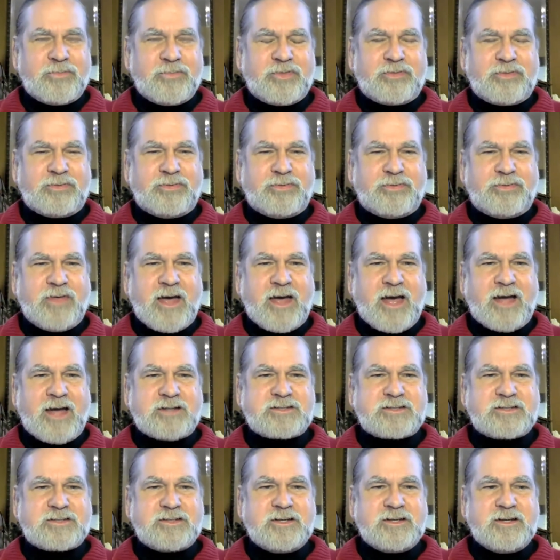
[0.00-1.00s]

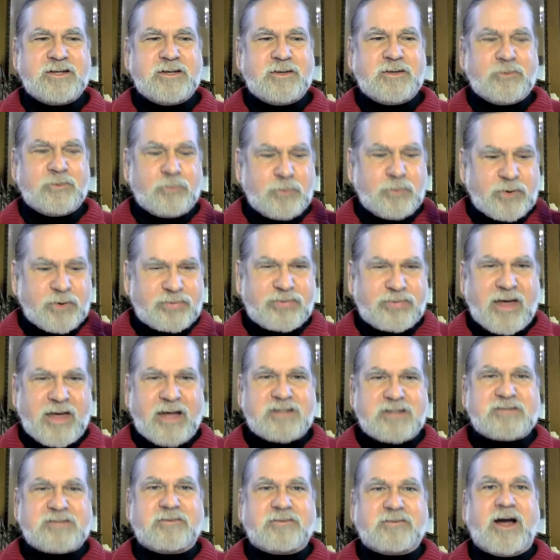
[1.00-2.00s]
that with that
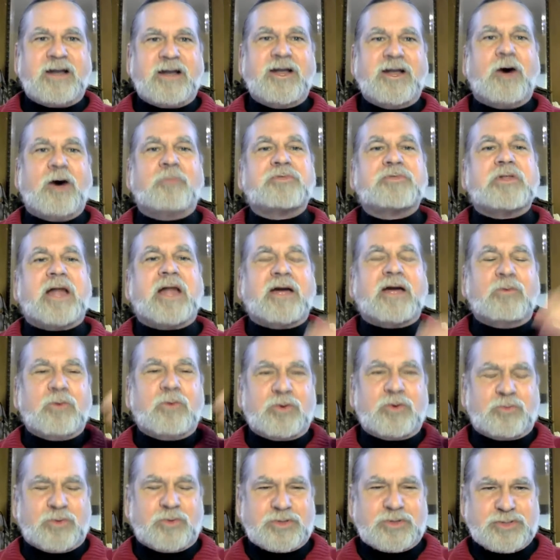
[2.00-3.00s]
divine help the light
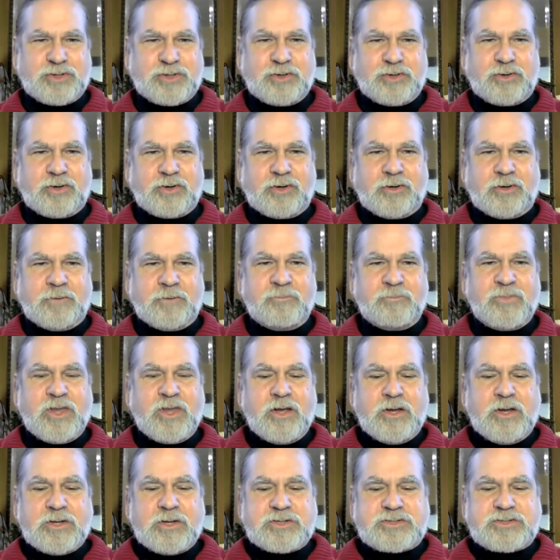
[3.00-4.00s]
would return.
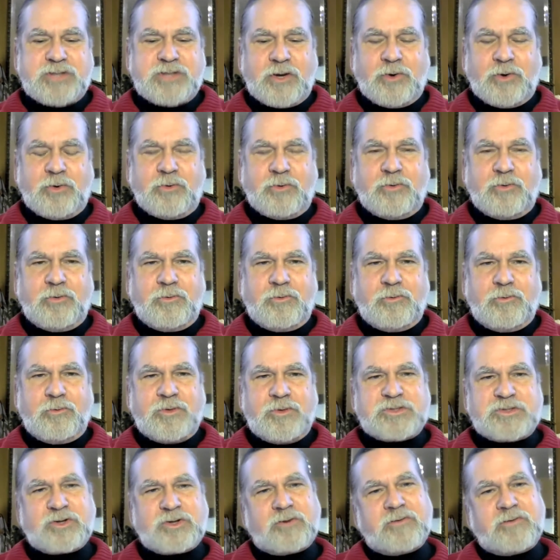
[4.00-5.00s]
So we
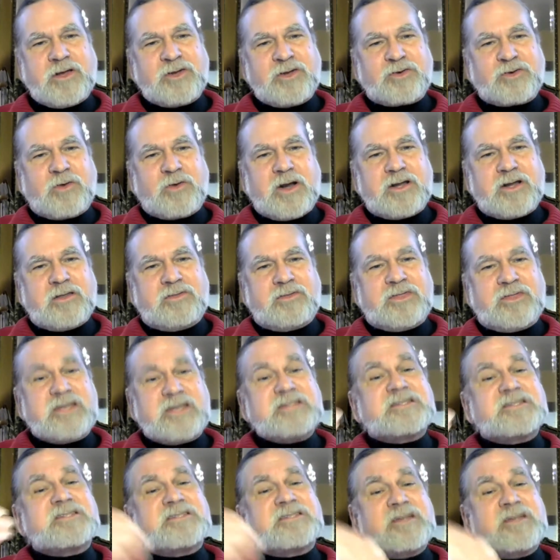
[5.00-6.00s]
sort of integrated
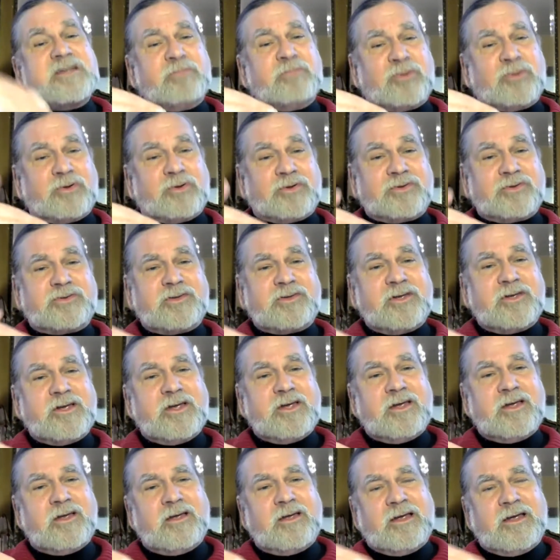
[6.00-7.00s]
these symbols
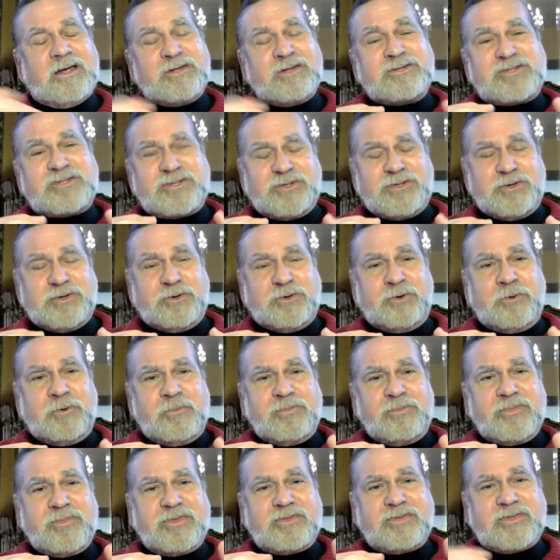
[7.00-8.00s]
into
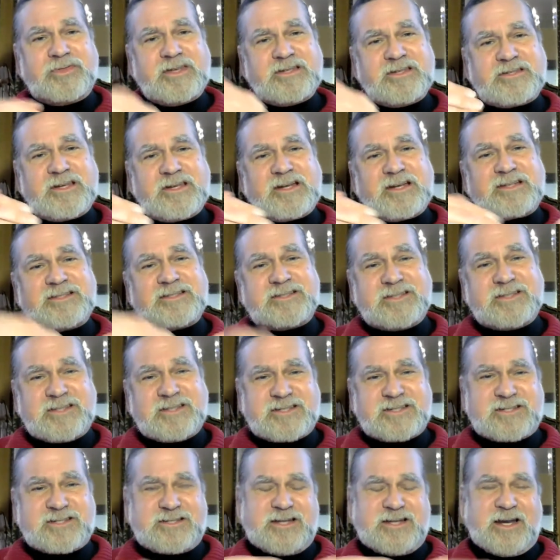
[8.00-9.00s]
these
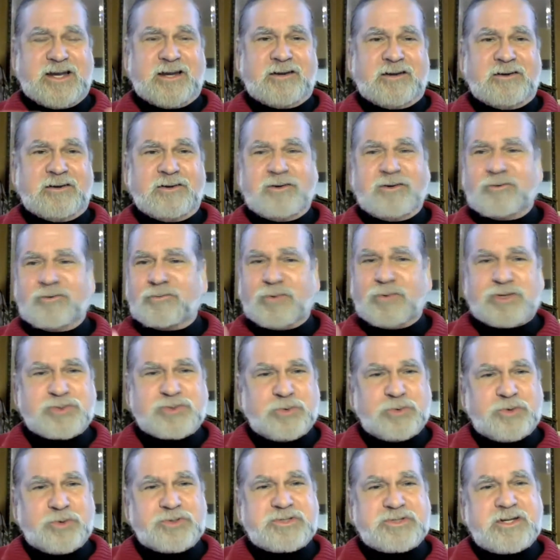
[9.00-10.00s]
existing
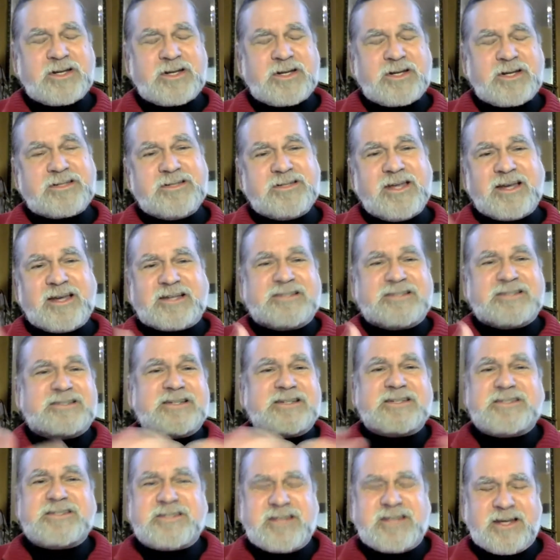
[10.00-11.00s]
rituals and
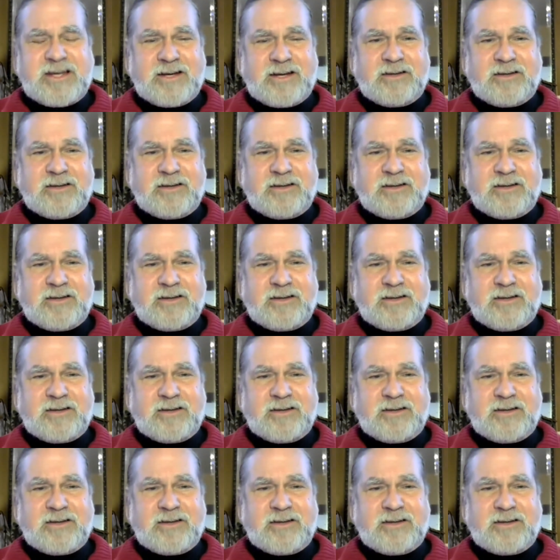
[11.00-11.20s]
existing